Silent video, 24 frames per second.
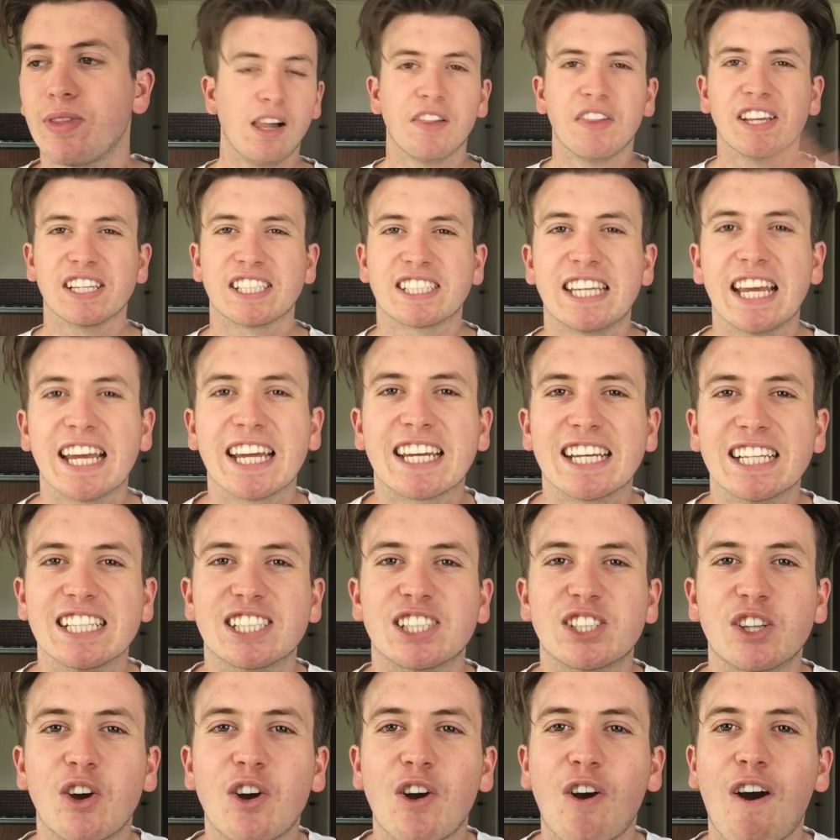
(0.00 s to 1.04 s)
The second
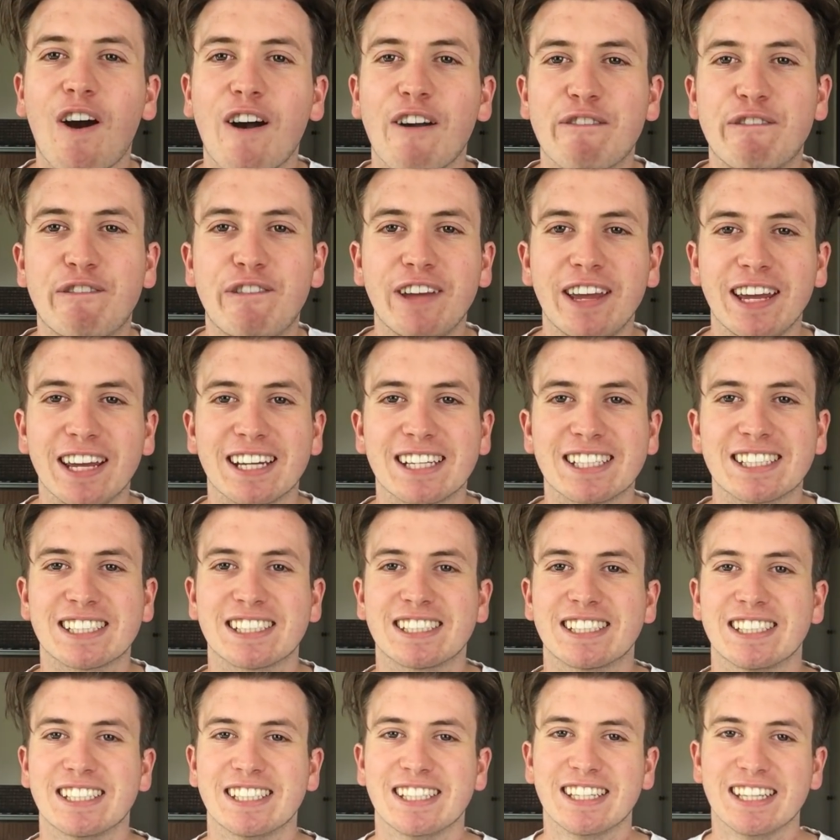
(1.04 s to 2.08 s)
song I
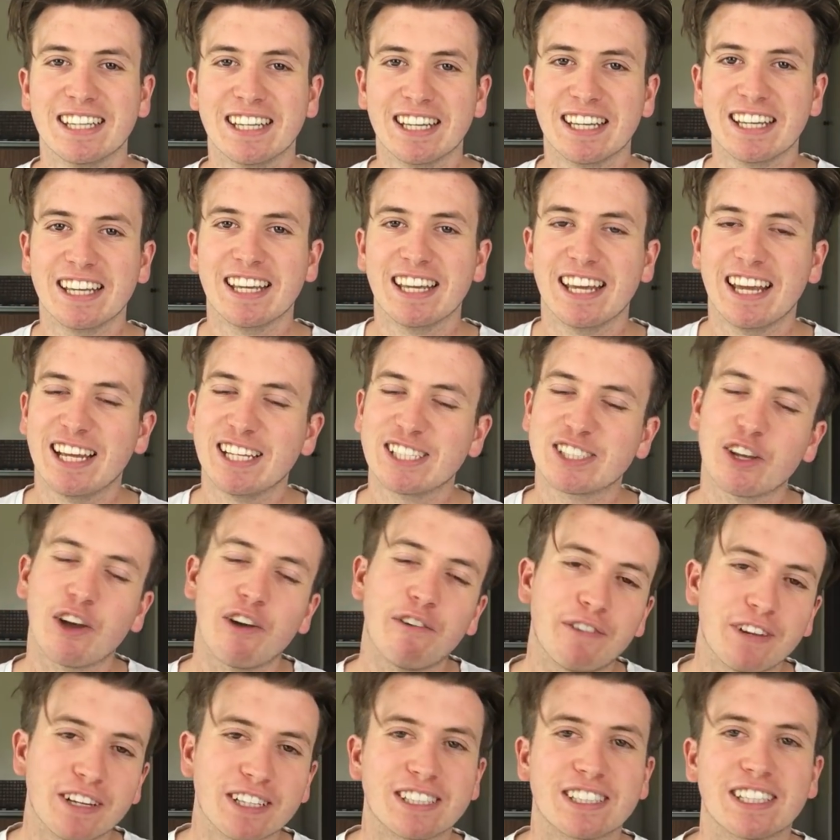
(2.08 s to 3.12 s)
fixed is
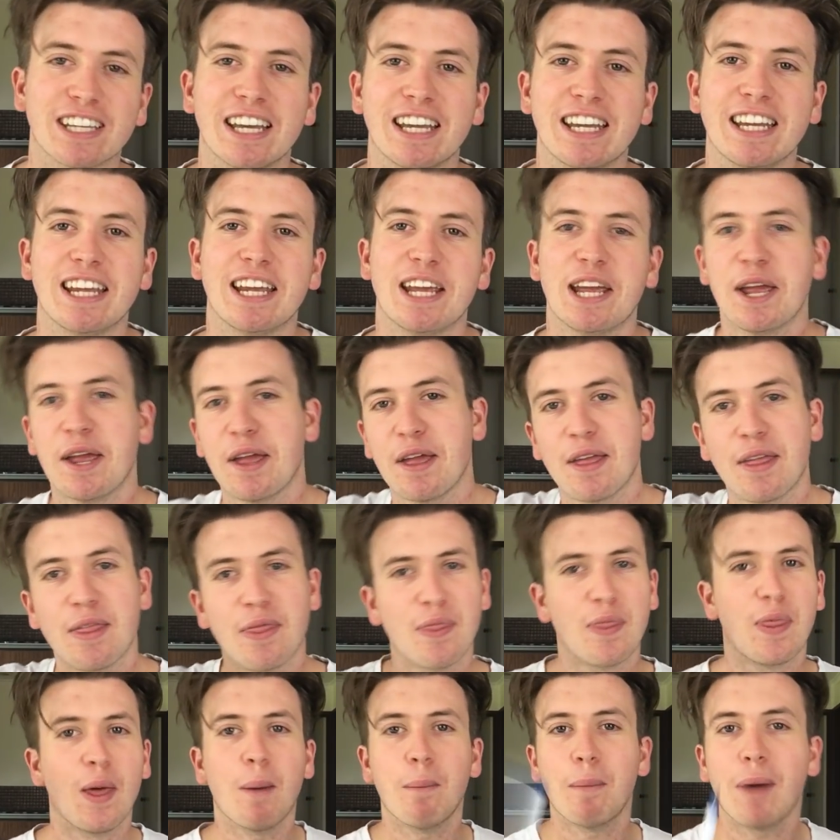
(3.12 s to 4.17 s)
obviously
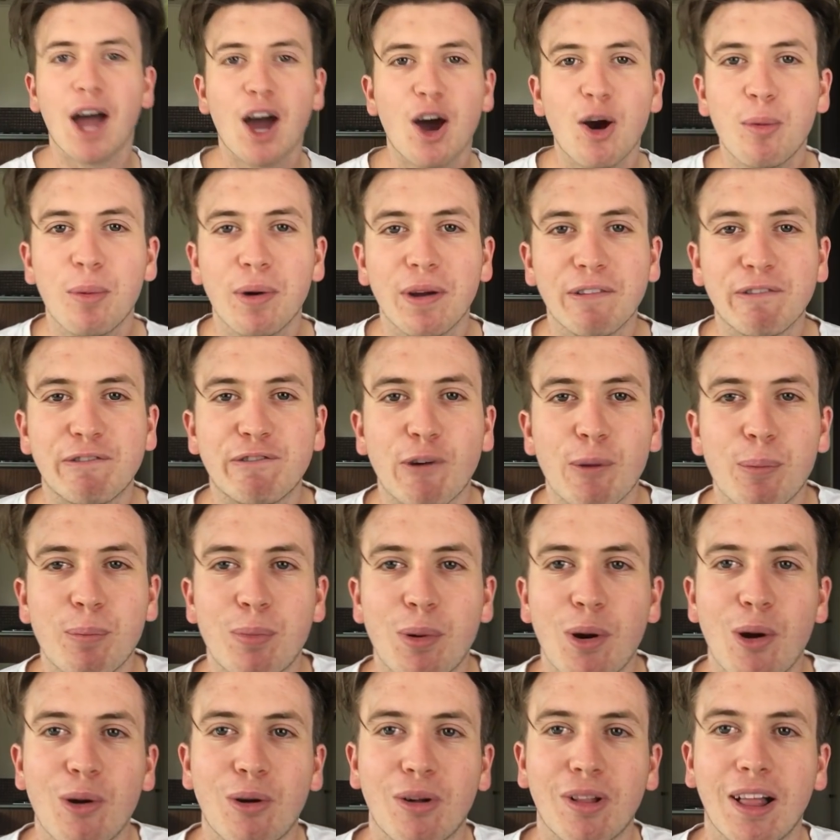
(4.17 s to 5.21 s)
the Melbourne
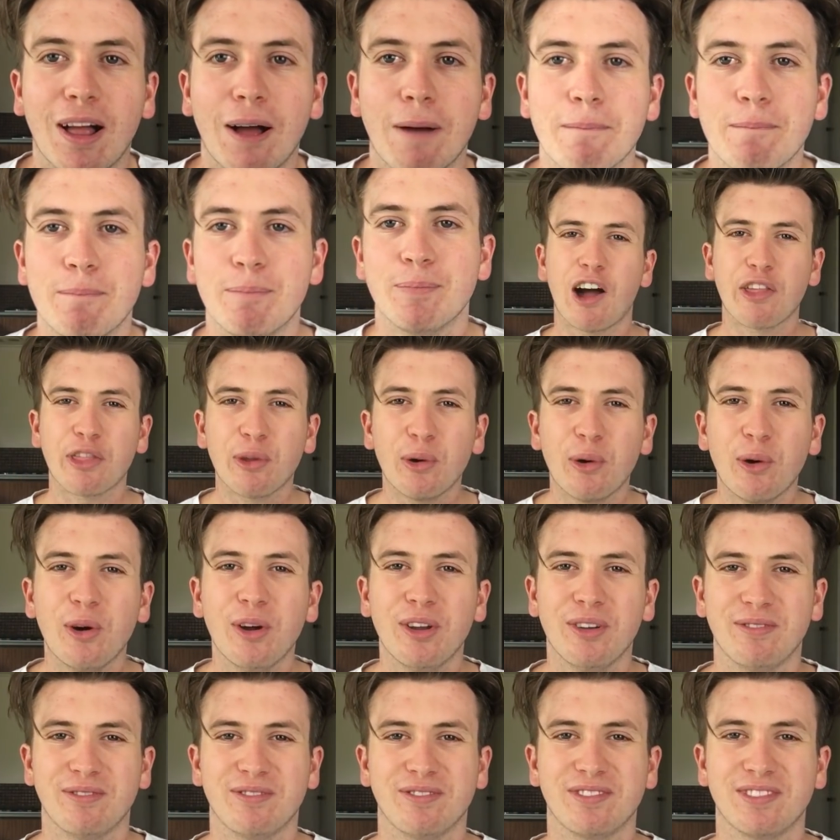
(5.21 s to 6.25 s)
Football Club. I
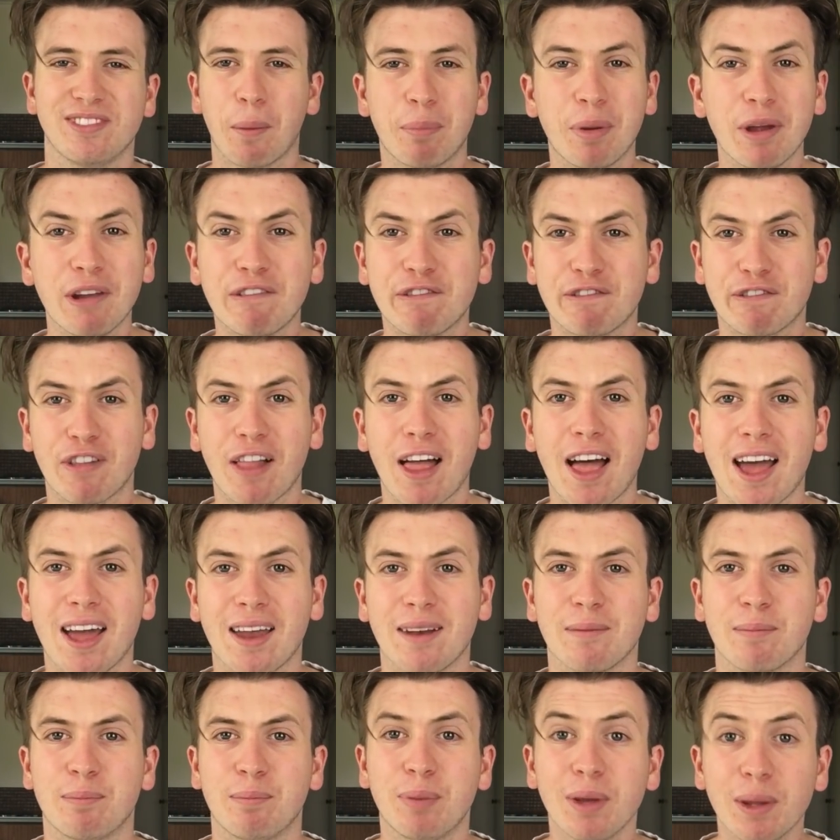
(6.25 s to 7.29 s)
thought, bit
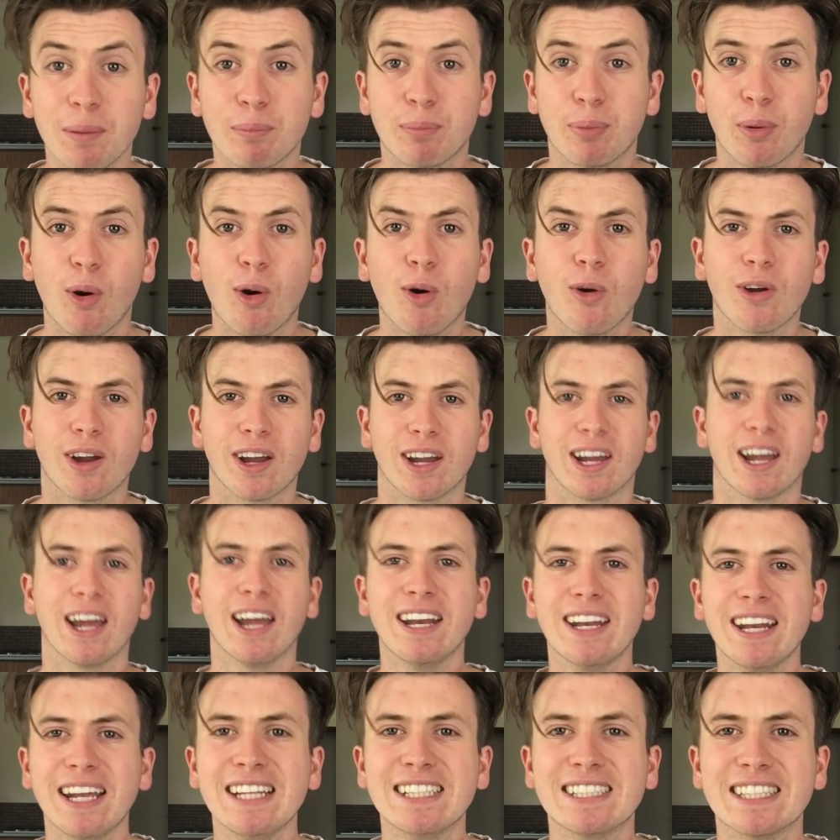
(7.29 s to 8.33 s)
flat, bit boring.
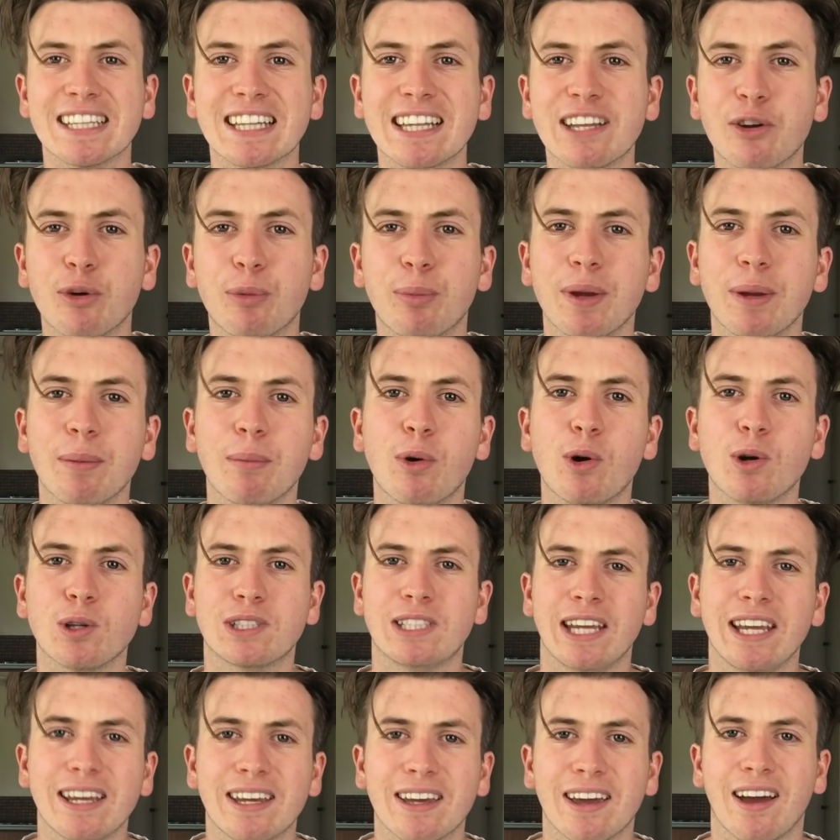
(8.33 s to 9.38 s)
It needs a little bit more
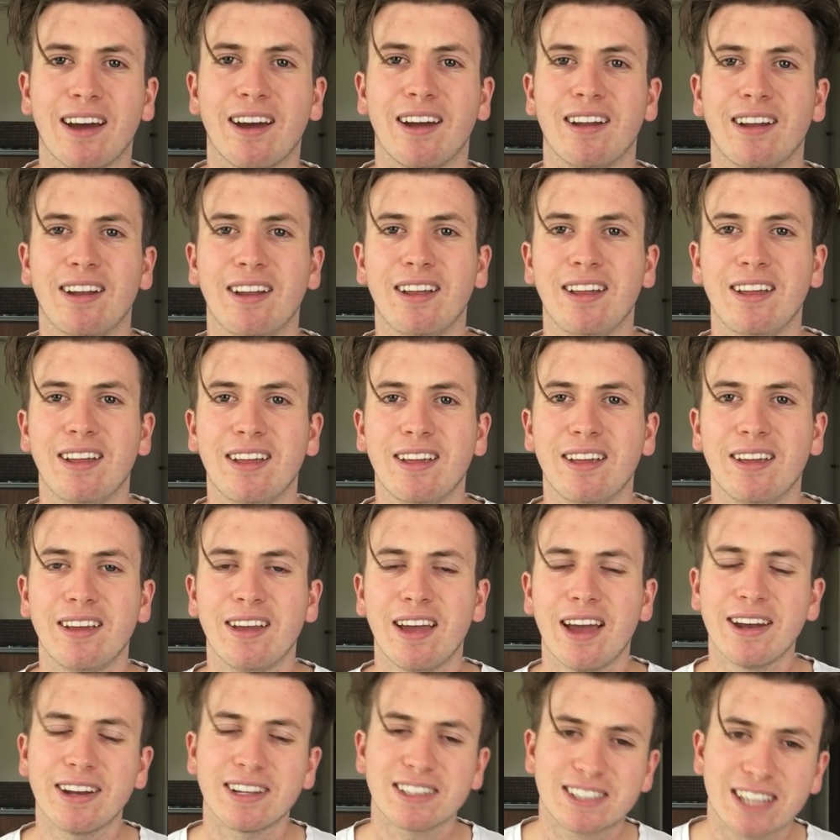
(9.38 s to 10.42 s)
ticker
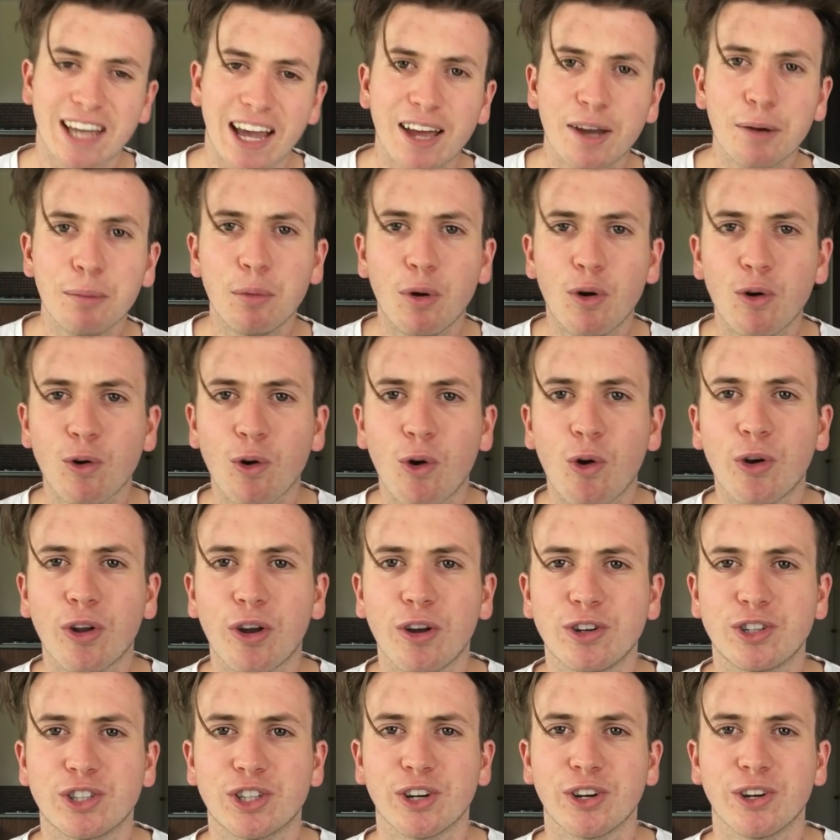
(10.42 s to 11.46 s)
and a ton more
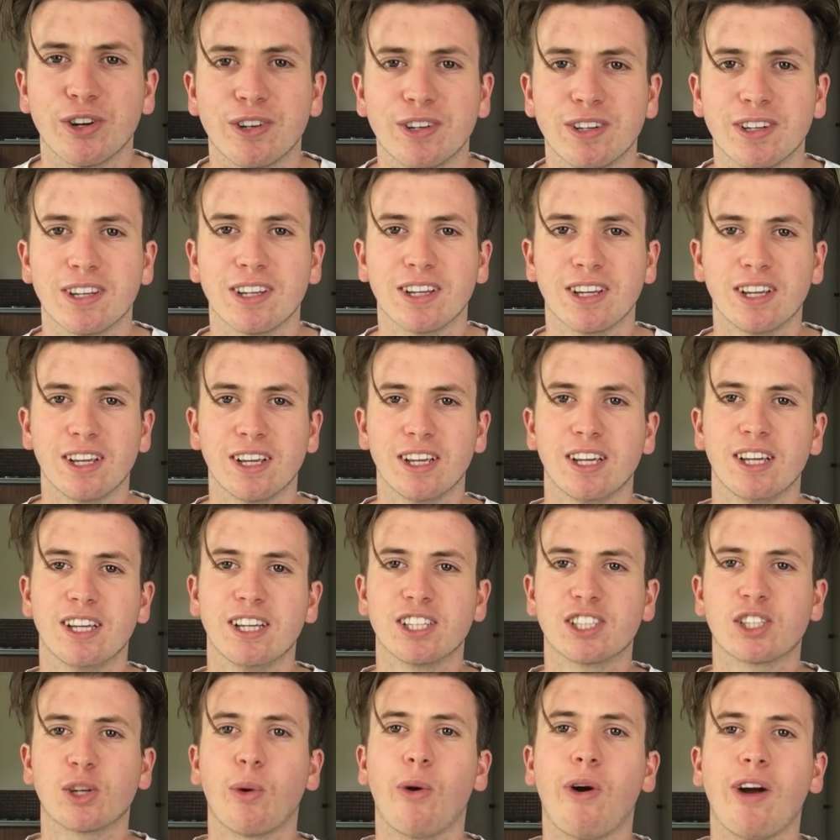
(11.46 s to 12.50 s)
auto-tune.
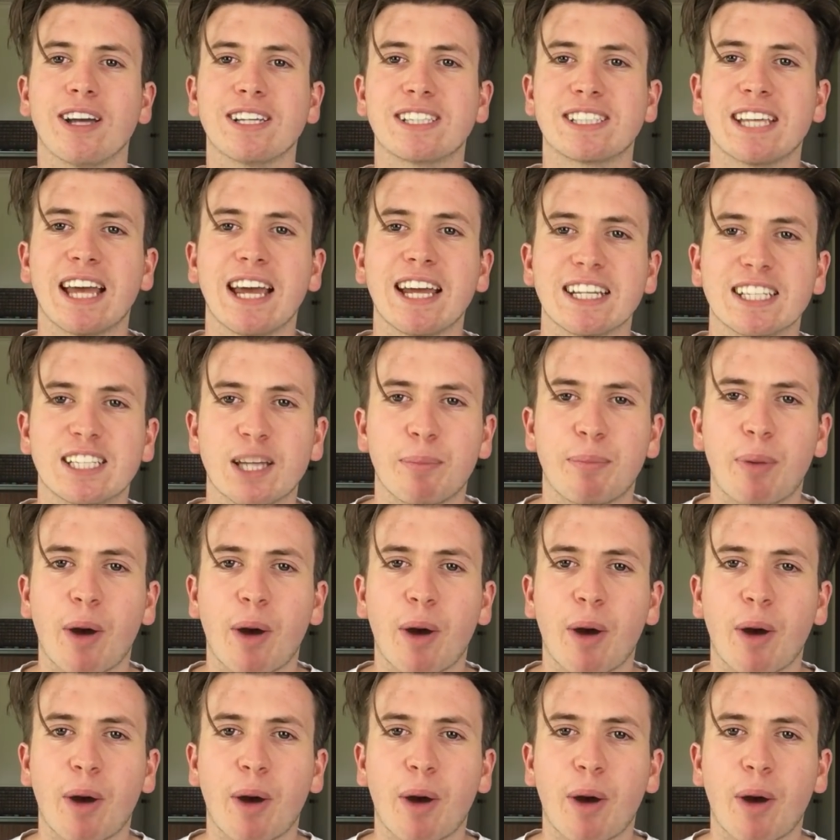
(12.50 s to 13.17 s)
So I sang to